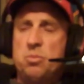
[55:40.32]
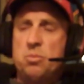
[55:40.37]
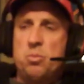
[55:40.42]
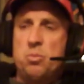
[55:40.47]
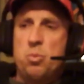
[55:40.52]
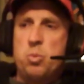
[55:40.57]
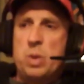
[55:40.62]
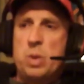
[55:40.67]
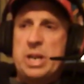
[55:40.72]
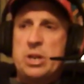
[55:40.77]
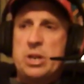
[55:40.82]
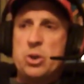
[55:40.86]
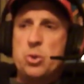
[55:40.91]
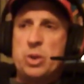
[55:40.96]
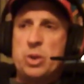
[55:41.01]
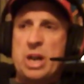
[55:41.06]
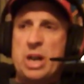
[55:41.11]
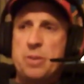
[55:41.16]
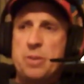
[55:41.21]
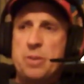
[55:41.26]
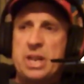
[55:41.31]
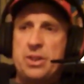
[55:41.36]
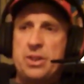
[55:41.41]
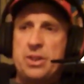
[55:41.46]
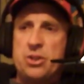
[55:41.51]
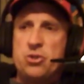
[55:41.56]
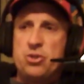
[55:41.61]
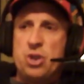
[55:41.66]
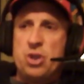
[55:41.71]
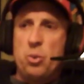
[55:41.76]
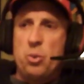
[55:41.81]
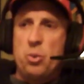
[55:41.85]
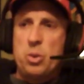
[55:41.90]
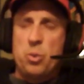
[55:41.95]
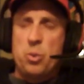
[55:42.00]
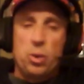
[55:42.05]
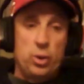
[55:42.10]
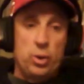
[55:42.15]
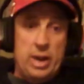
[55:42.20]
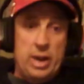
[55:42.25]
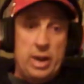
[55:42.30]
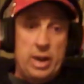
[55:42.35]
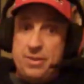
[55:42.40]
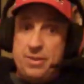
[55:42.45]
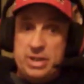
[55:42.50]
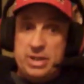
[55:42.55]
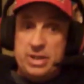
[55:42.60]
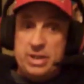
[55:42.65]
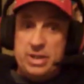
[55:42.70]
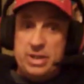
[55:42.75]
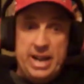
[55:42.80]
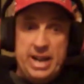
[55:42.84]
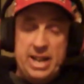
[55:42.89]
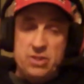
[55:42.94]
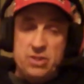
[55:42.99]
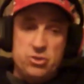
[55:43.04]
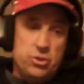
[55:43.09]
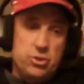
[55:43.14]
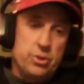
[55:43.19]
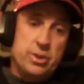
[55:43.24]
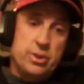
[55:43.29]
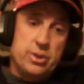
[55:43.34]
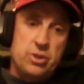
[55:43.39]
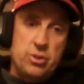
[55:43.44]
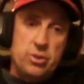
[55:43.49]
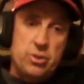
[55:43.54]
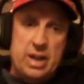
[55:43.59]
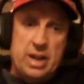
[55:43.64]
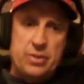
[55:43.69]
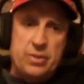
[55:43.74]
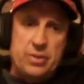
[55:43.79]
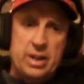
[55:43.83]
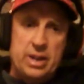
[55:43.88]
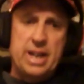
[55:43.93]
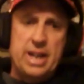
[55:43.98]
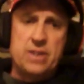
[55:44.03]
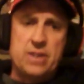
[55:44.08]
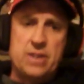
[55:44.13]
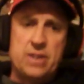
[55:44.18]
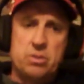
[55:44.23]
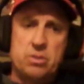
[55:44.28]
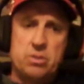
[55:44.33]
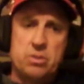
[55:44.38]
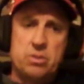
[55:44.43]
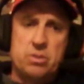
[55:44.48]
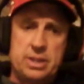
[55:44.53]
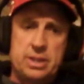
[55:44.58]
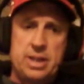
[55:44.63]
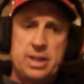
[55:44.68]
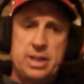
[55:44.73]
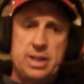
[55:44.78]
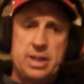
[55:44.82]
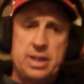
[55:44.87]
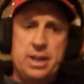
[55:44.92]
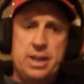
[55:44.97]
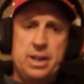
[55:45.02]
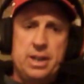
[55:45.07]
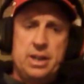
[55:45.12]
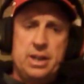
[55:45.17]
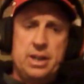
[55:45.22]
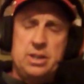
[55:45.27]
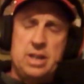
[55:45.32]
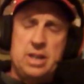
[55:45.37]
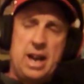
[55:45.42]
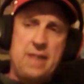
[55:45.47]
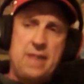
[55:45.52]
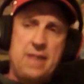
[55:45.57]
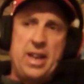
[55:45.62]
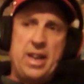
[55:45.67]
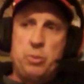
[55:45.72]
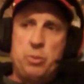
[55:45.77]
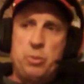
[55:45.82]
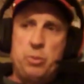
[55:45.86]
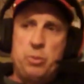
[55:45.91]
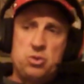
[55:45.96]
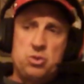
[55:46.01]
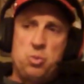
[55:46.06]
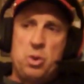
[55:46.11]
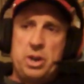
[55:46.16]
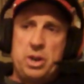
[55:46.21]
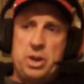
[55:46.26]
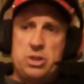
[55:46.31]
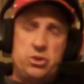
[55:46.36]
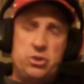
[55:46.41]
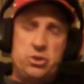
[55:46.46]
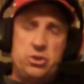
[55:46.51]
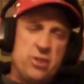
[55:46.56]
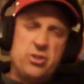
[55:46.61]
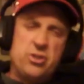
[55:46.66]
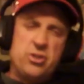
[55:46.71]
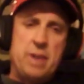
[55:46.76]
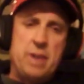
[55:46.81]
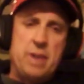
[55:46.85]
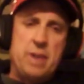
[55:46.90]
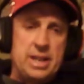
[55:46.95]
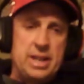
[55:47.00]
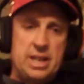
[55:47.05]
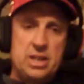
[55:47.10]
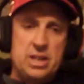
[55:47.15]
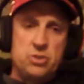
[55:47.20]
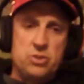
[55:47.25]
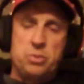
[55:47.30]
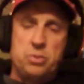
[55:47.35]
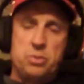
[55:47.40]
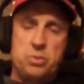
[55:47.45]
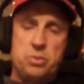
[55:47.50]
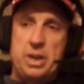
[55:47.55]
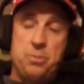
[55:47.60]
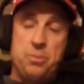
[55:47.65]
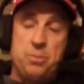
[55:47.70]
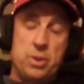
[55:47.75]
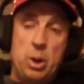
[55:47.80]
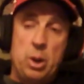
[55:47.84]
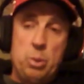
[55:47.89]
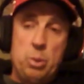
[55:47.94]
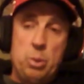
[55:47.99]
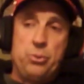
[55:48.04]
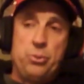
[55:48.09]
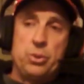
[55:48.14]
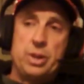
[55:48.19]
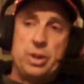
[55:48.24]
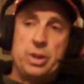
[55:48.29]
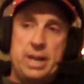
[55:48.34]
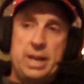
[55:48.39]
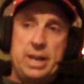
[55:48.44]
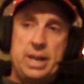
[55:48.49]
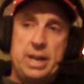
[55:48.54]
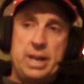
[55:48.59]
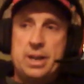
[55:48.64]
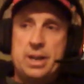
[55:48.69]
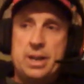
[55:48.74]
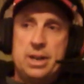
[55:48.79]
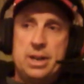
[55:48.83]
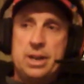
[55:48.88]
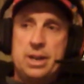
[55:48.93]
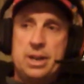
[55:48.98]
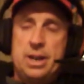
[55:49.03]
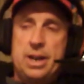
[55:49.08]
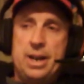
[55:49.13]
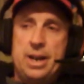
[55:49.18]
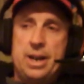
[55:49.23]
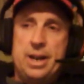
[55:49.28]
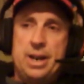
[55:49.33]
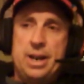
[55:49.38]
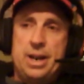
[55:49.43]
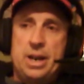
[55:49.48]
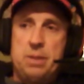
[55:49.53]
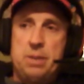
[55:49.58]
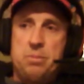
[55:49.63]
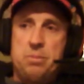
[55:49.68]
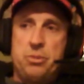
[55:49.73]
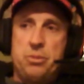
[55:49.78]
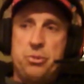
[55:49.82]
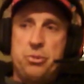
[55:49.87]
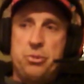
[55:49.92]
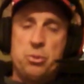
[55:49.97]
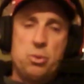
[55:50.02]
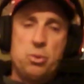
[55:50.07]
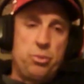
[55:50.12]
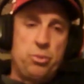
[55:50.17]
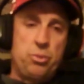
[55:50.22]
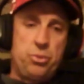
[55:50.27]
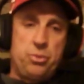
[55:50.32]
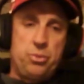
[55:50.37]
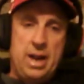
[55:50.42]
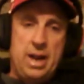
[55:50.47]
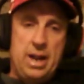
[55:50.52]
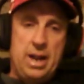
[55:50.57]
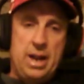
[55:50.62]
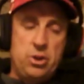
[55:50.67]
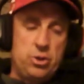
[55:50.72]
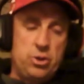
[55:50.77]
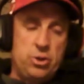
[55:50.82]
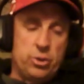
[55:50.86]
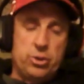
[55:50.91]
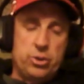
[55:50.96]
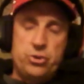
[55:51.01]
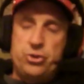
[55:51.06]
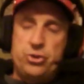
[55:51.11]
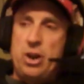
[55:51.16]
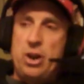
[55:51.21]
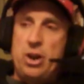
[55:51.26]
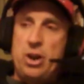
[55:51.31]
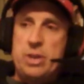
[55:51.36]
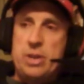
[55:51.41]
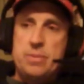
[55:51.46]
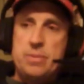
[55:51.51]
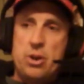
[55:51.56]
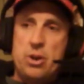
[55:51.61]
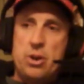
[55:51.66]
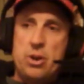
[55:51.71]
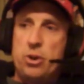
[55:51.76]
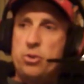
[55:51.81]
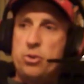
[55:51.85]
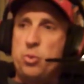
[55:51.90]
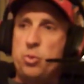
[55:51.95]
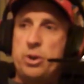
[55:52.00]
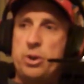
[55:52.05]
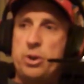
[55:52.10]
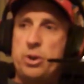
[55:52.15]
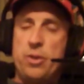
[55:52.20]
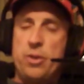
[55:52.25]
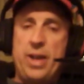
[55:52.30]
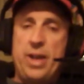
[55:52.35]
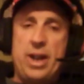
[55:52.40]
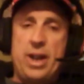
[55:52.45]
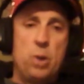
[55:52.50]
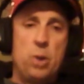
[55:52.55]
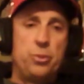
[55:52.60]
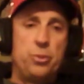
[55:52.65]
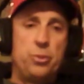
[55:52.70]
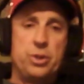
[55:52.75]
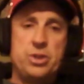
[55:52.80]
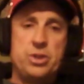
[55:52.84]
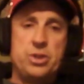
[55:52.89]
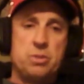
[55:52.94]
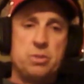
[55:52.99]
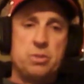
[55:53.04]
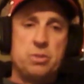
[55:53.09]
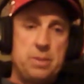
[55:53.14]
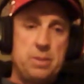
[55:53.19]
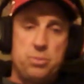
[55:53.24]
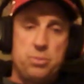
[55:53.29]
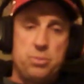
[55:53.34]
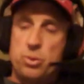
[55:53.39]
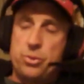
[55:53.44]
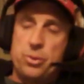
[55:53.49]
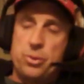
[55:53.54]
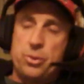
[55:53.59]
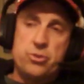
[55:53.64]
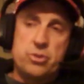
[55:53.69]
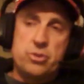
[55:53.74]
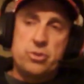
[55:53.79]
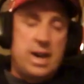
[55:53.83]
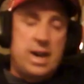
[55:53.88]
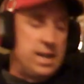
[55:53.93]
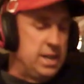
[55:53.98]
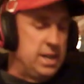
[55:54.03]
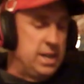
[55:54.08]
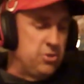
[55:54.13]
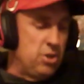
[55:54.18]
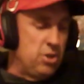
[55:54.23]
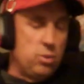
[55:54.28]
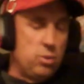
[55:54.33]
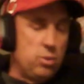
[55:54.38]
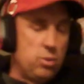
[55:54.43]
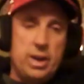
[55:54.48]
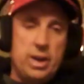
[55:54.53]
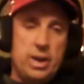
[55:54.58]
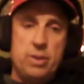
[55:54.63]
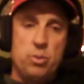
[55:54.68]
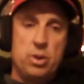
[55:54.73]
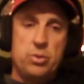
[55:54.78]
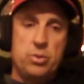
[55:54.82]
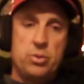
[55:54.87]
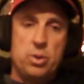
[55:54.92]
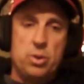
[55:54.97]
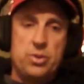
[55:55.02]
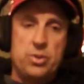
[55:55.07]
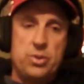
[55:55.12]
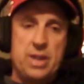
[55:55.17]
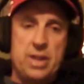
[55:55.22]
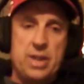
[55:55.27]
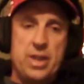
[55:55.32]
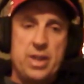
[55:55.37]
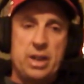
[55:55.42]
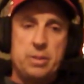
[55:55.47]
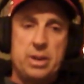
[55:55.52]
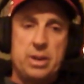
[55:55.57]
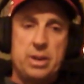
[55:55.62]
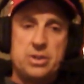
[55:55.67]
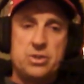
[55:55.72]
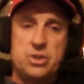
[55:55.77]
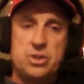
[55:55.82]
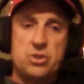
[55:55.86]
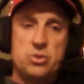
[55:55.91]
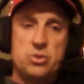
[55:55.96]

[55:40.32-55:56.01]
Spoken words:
we knew coming into this show we weren't going to have a definite answer. There is no definite answer, but I think we just wanted to share some ideas with people, and hopefully and I know you're going to share our email and our Twitter and all that. Hopefully some people will throw some ideas our way, what they think about this situation.